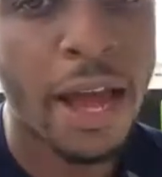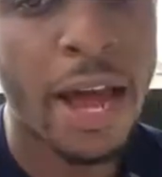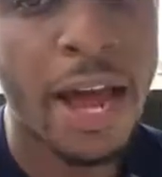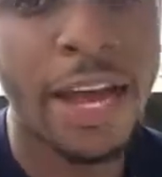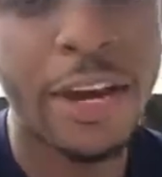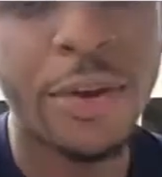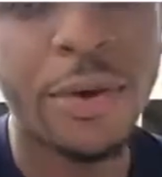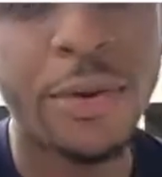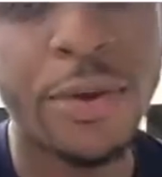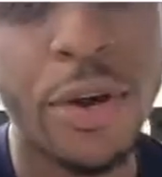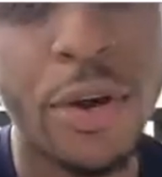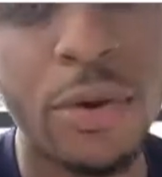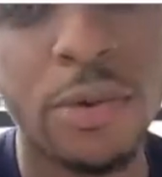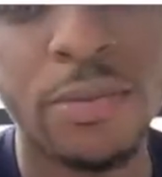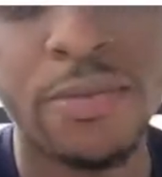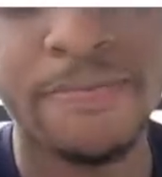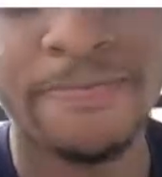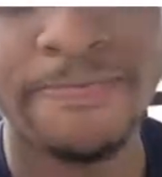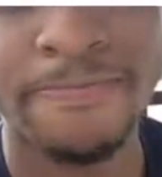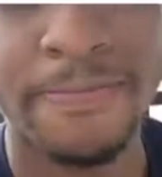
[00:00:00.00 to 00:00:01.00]
I don't know.
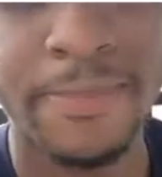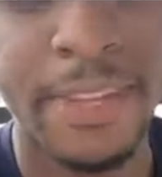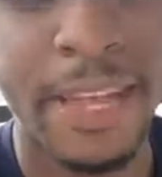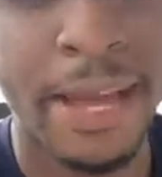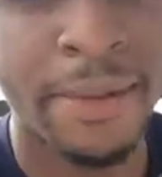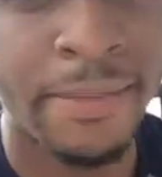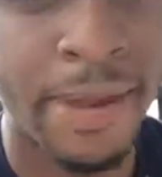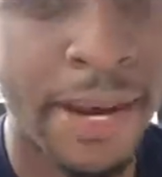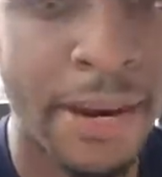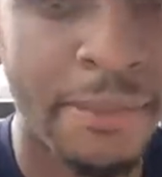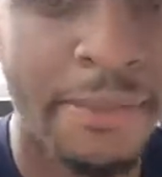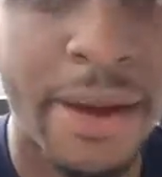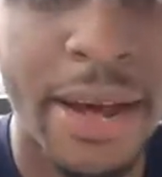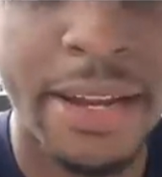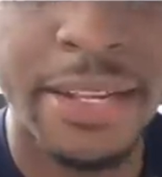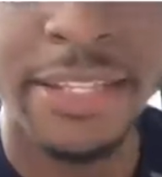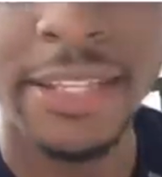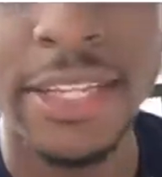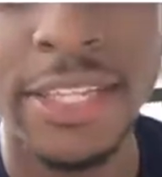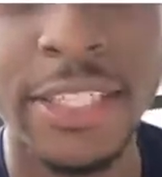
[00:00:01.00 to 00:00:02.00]
I'm not a
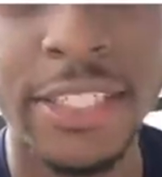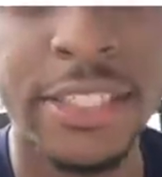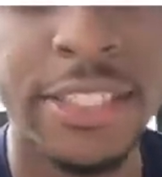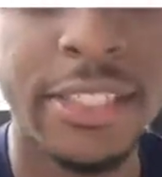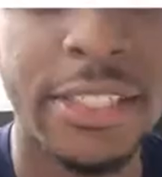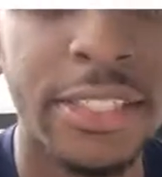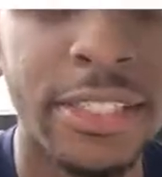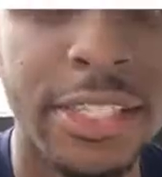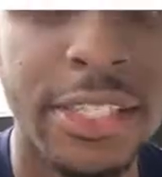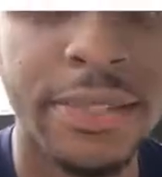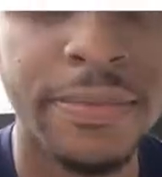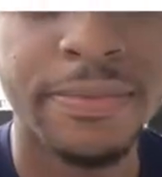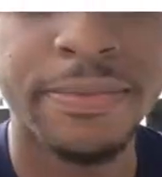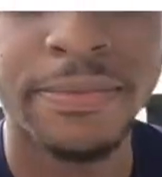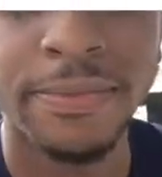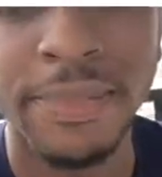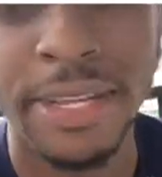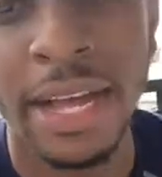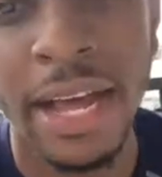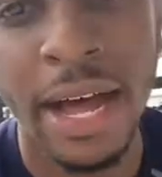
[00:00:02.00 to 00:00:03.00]
politician, you see.
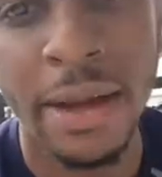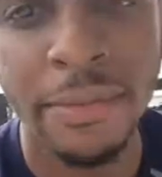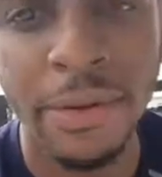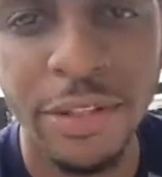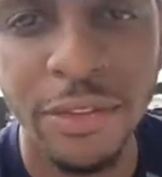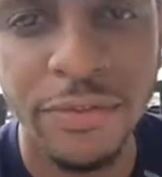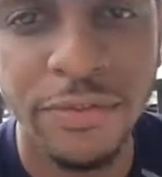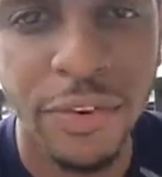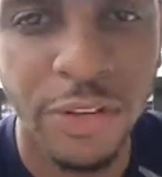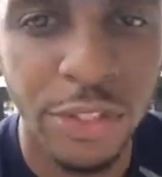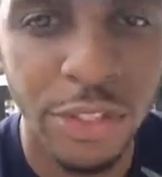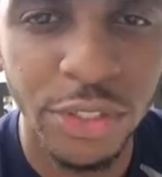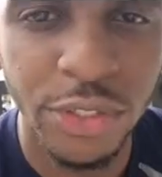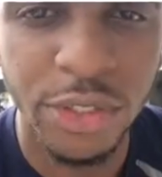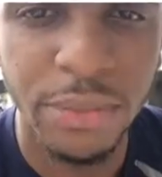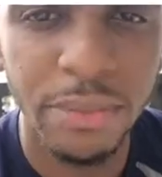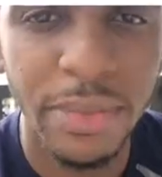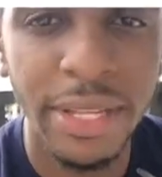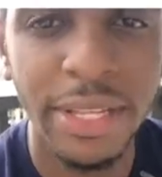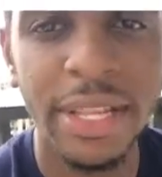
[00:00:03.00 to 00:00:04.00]
I'll be the first to
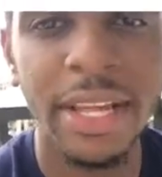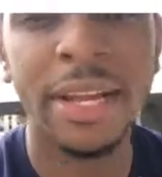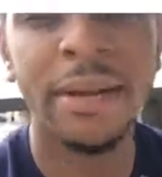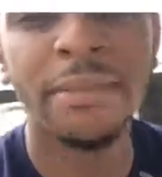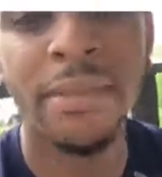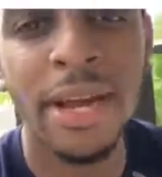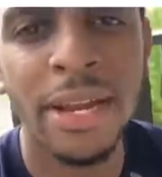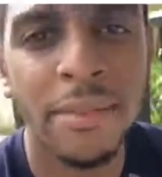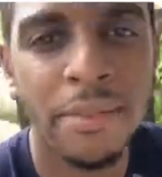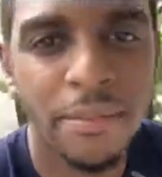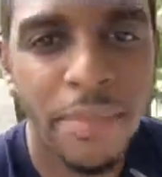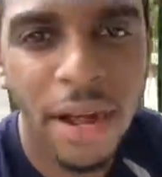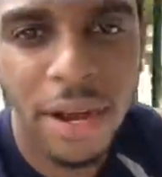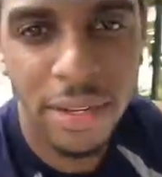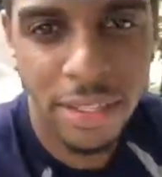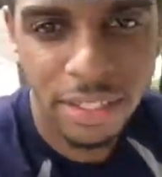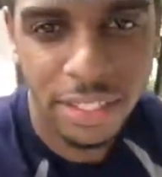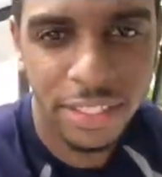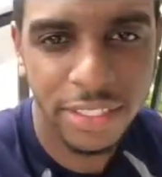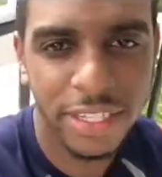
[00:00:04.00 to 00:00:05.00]
admit that I'm not in
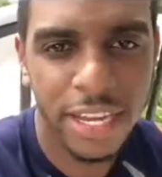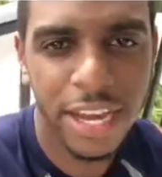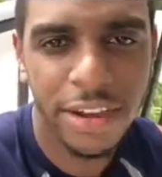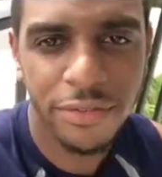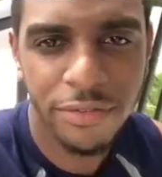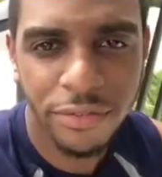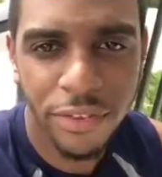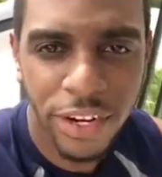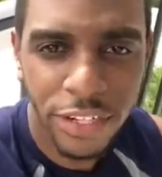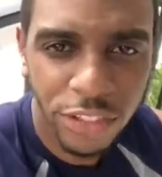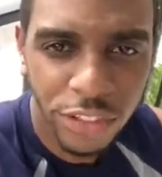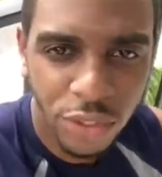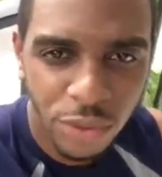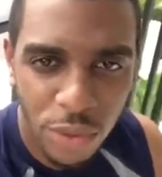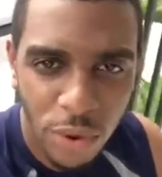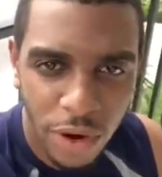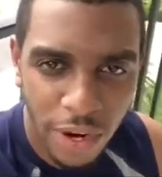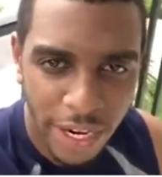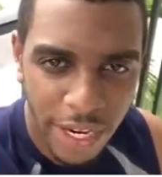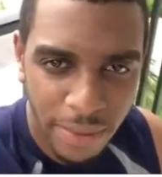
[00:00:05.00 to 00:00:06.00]
politics. I have friends who
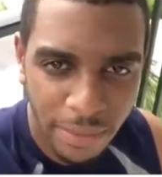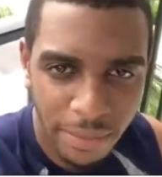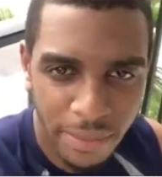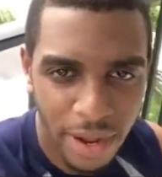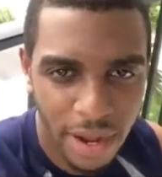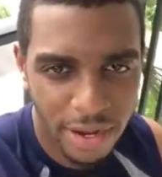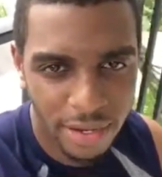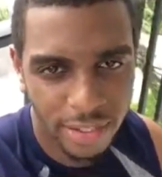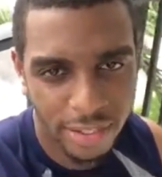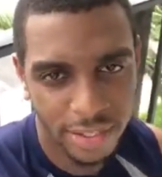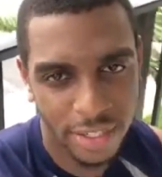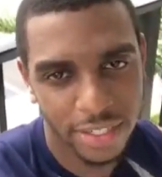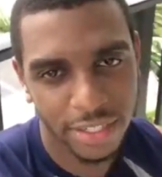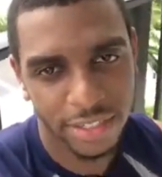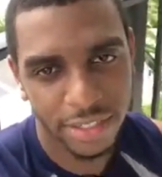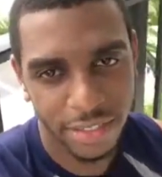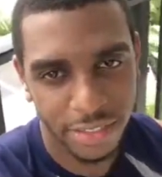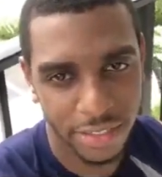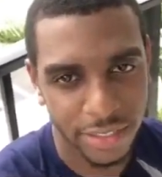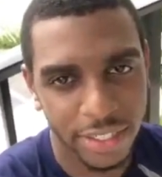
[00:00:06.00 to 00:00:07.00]
are in
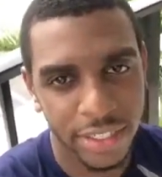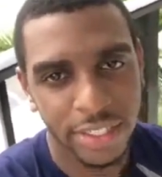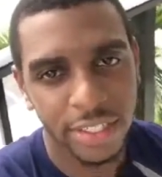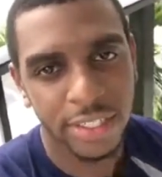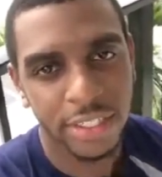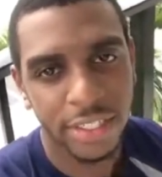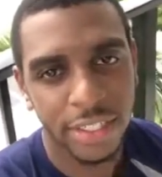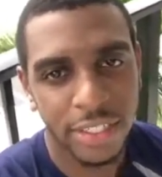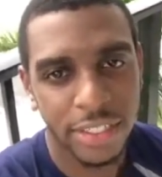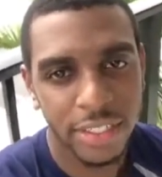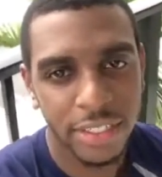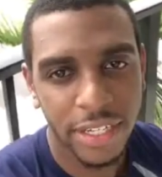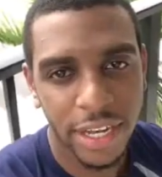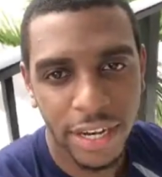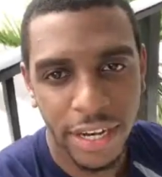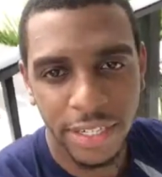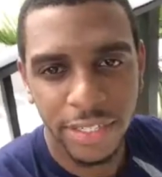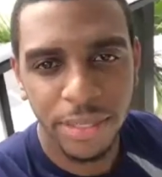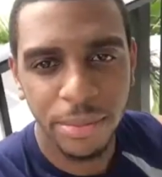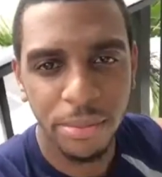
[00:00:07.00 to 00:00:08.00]
politics.
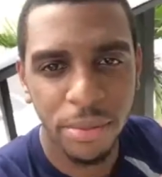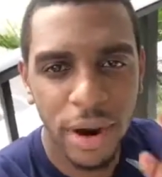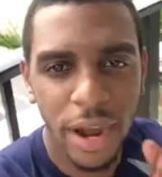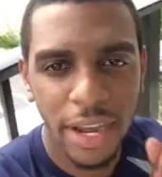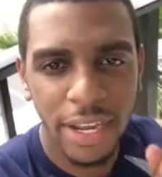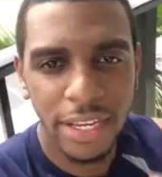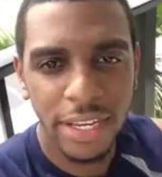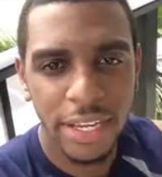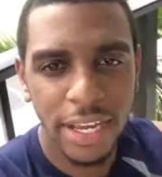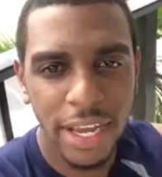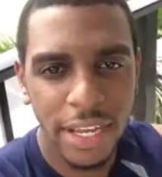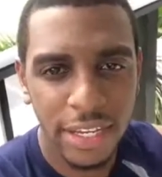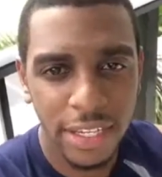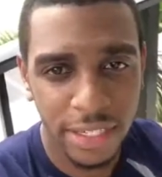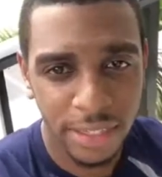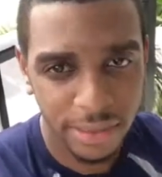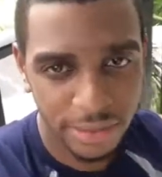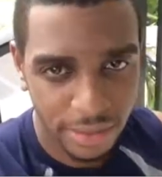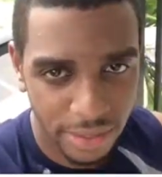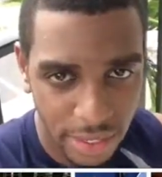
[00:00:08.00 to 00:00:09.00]
Shout out to Brian Kelly,
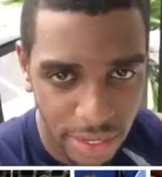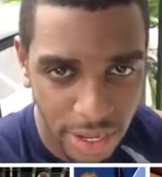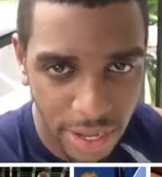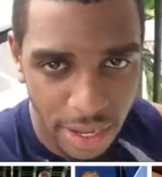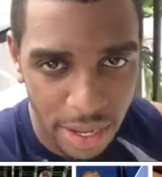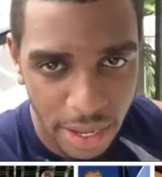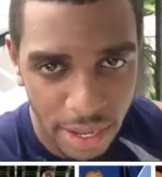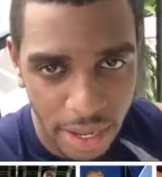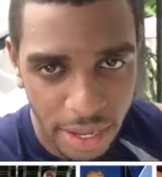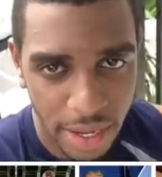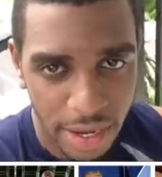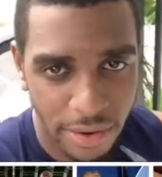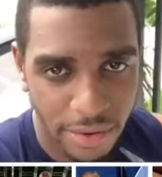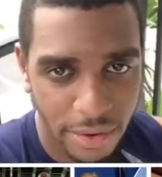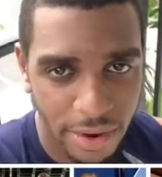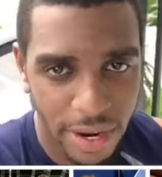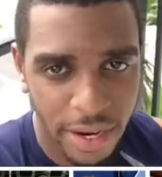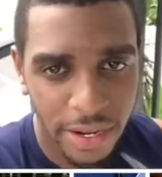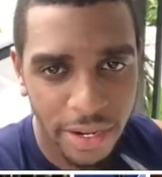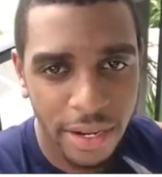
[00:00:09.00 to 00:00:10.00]

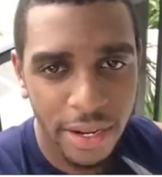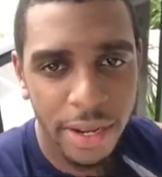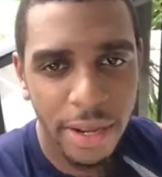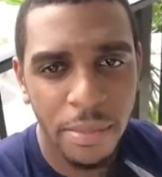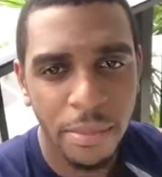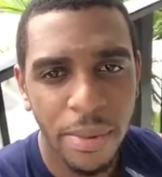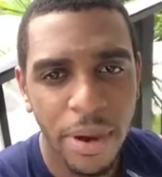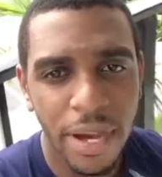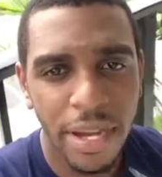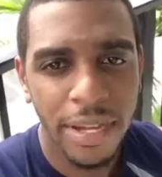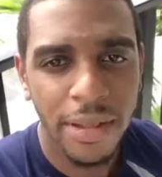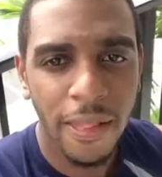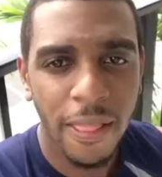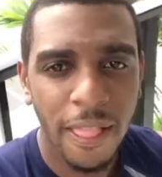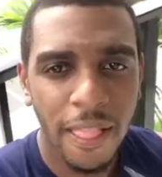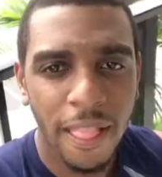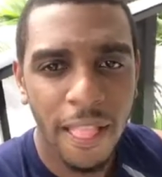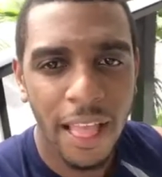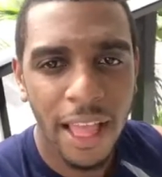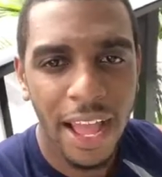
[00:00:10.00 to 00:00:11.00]
right? But
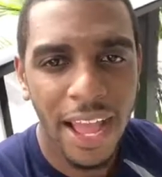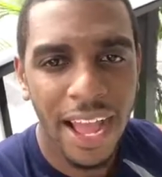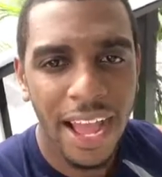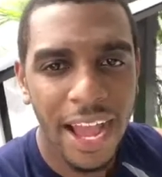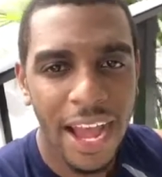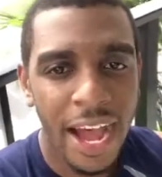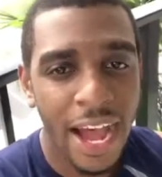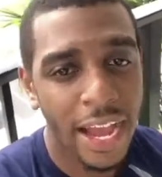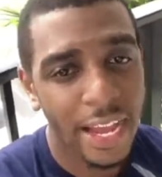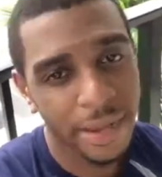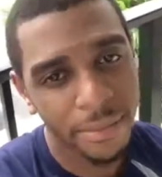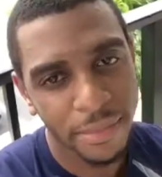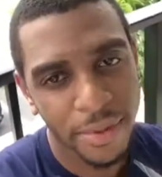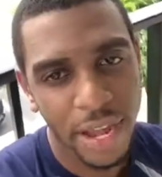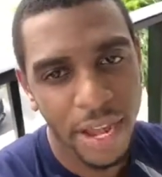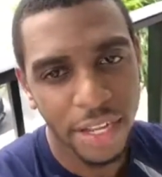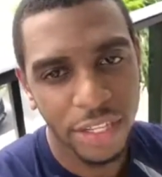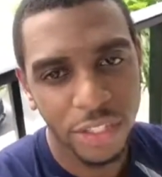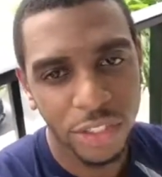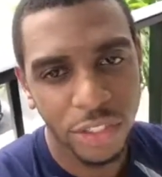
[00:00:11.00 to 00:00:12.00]
I am
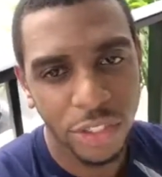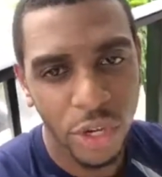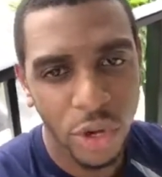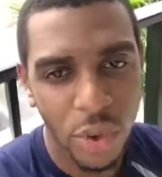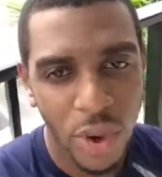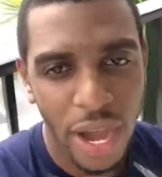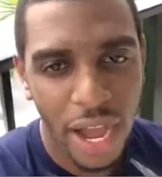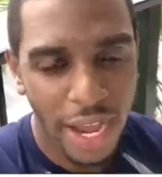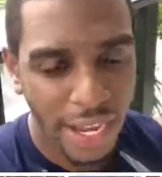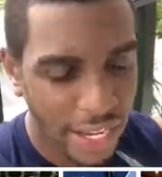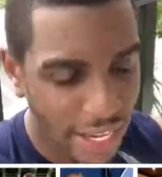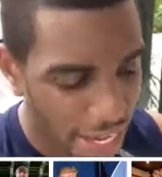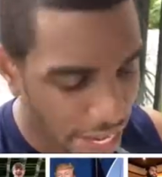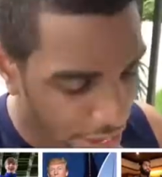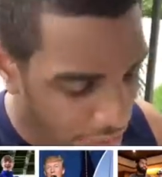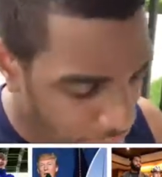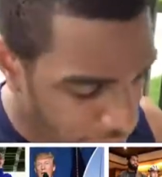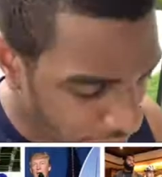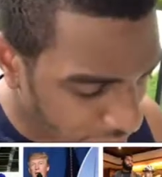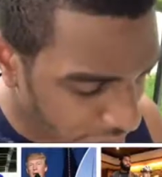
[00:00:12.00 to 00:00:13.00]
not. So I
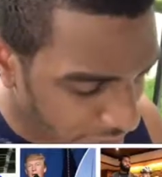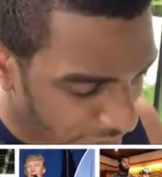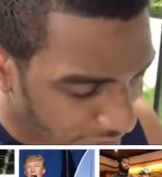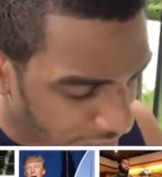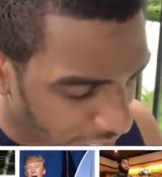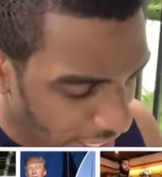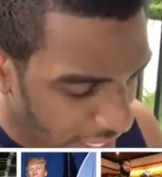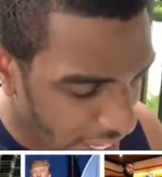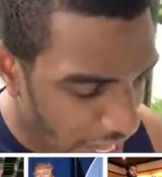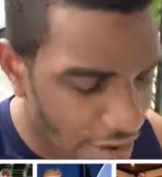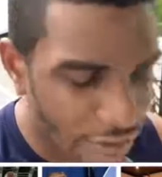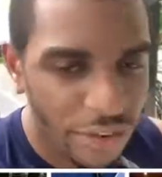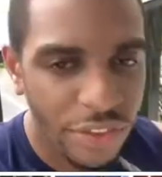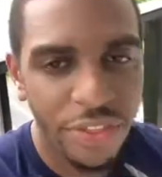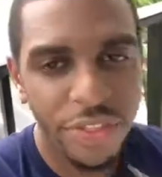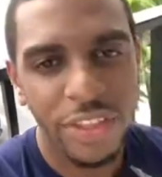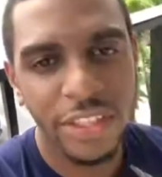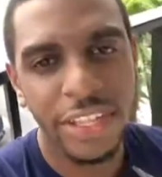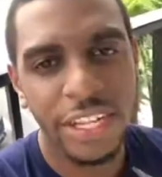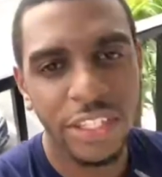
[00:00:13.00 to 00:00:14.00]
can't really say
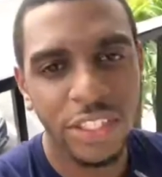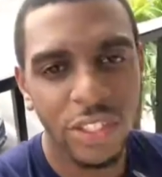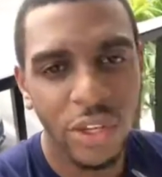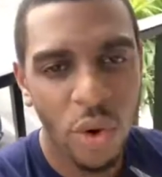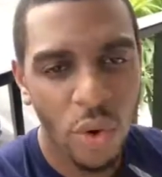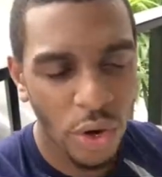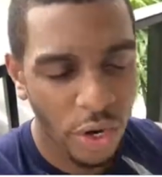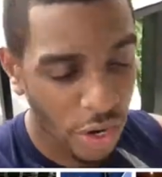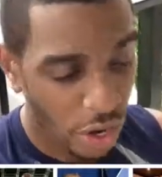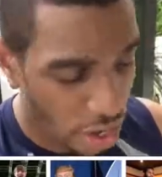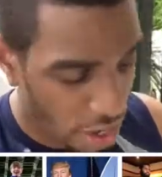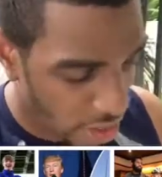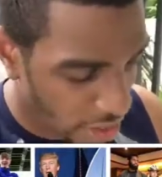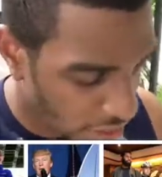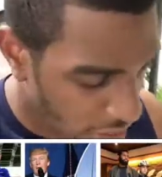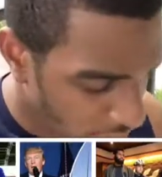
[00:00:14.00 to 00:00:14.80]
everything that's going on